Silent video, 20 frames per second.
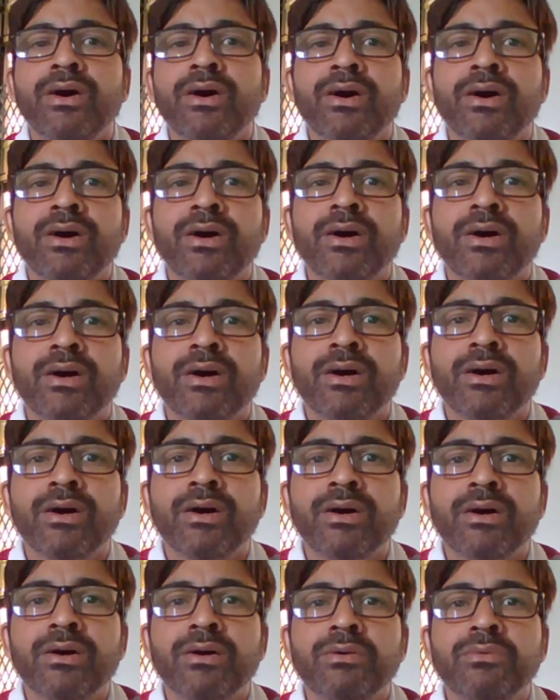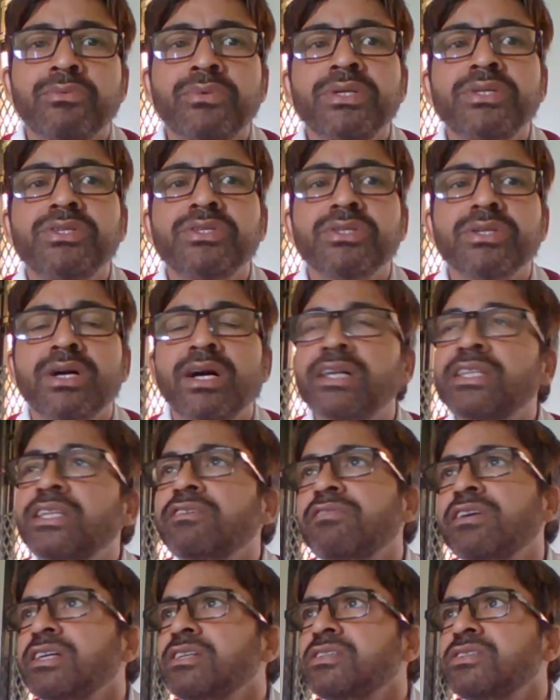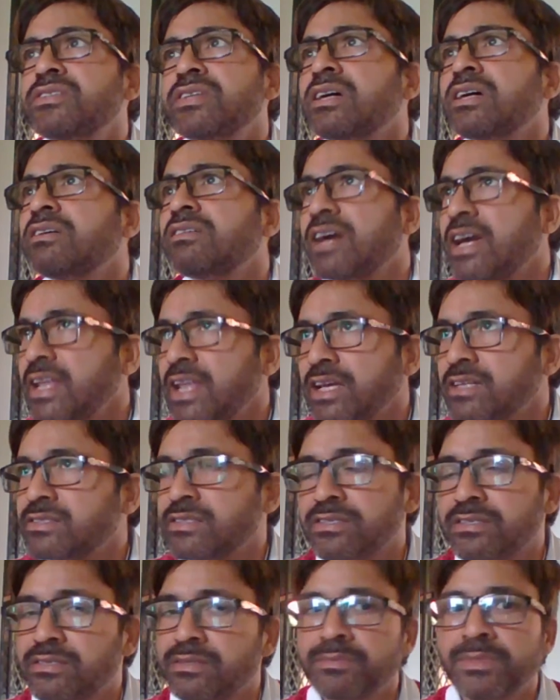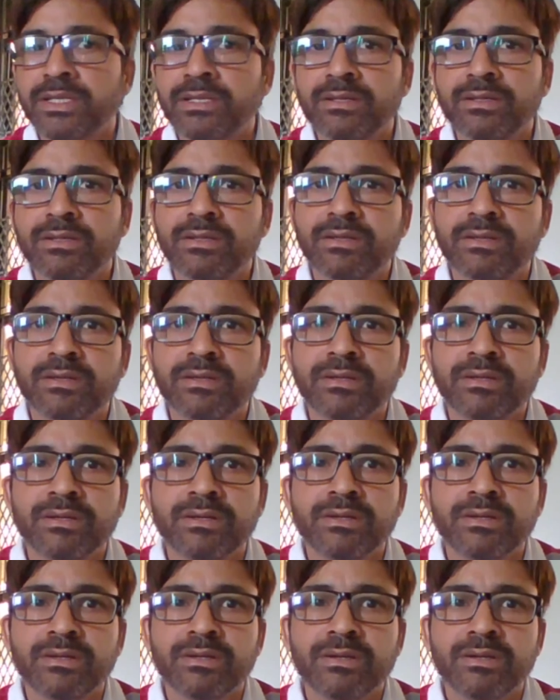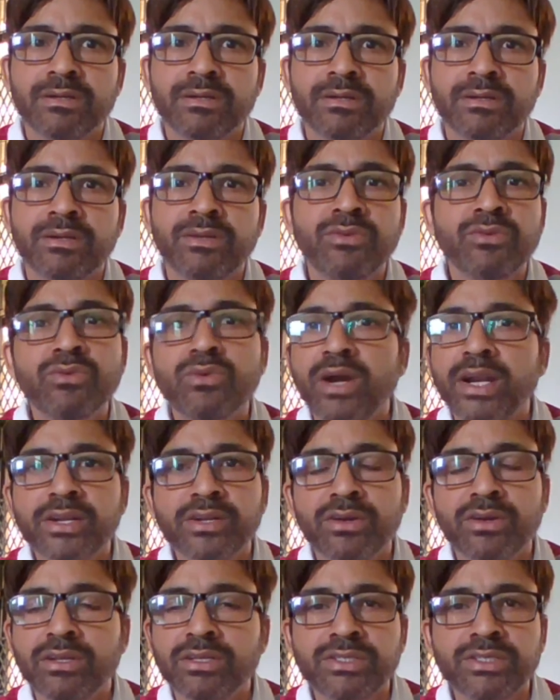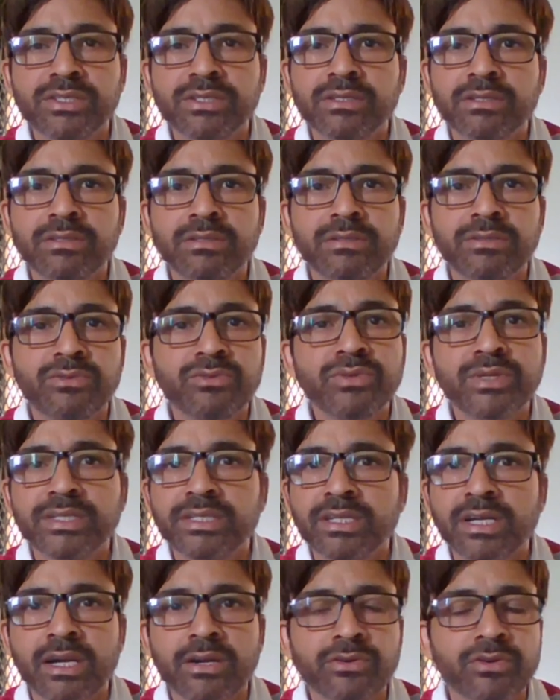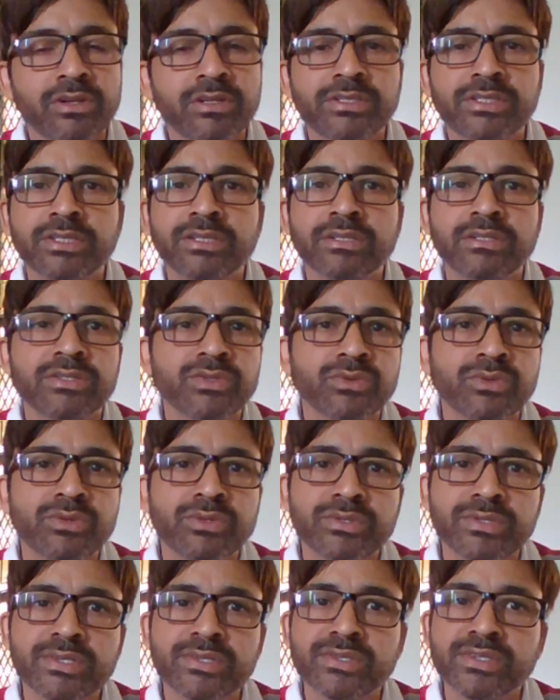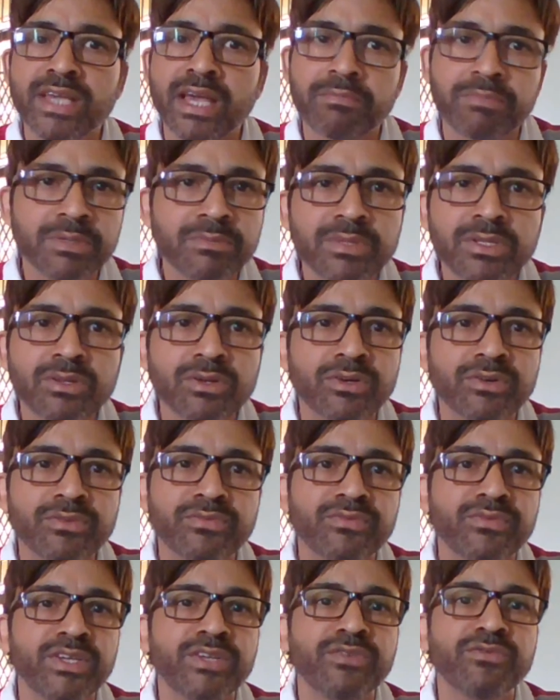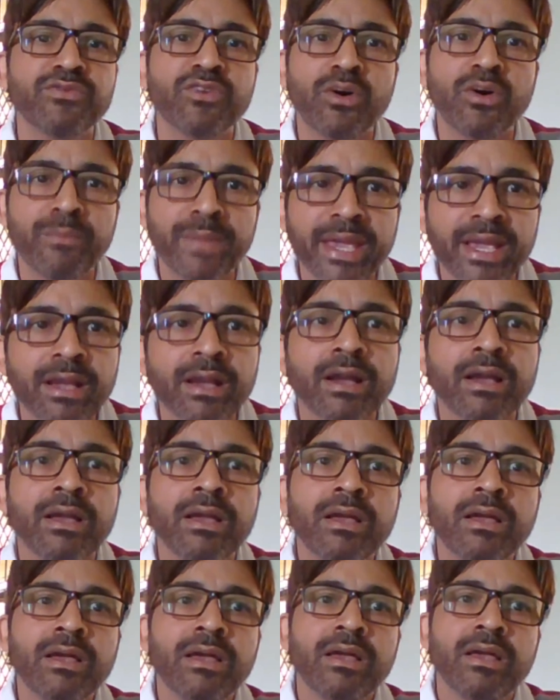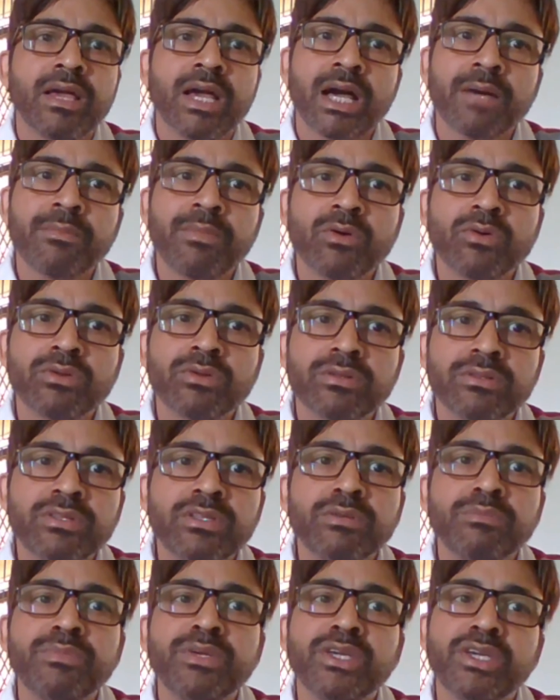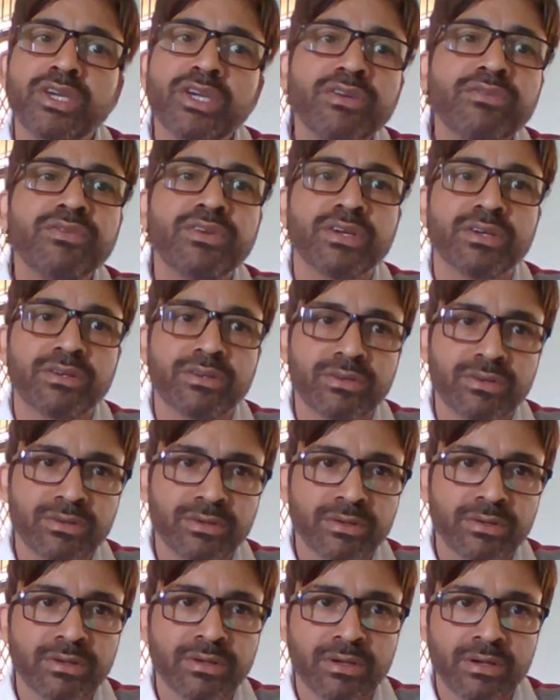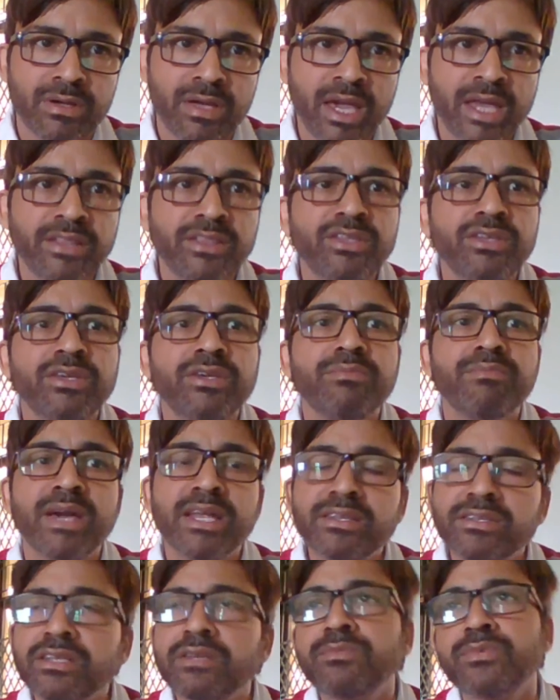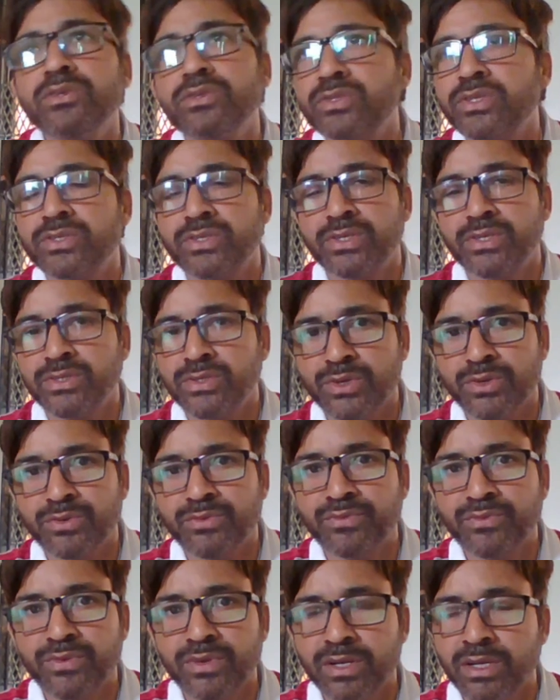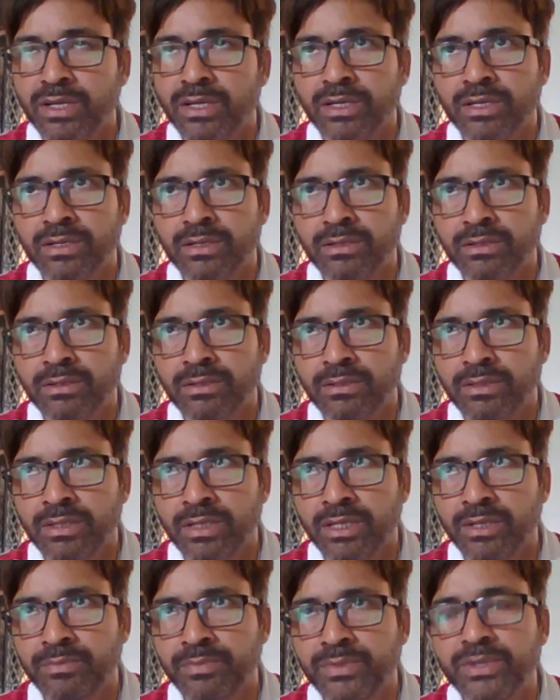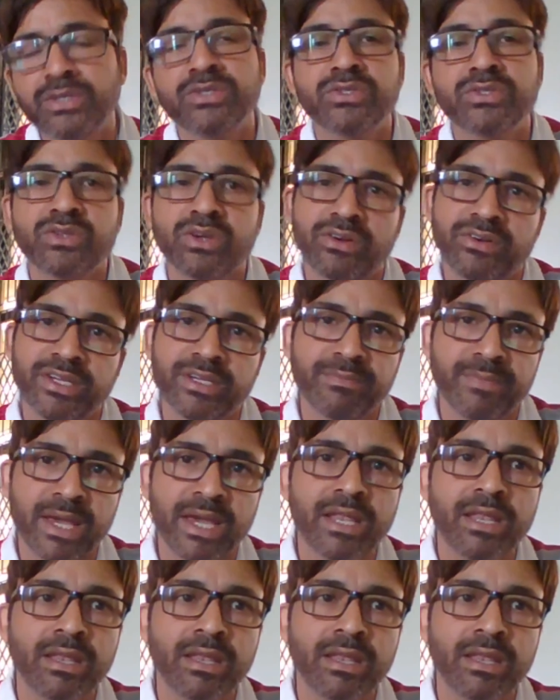man, which otherwise are inaccessible. No other archaeological source is capable of informing about the behavior and the mental processes of the prehistoric man.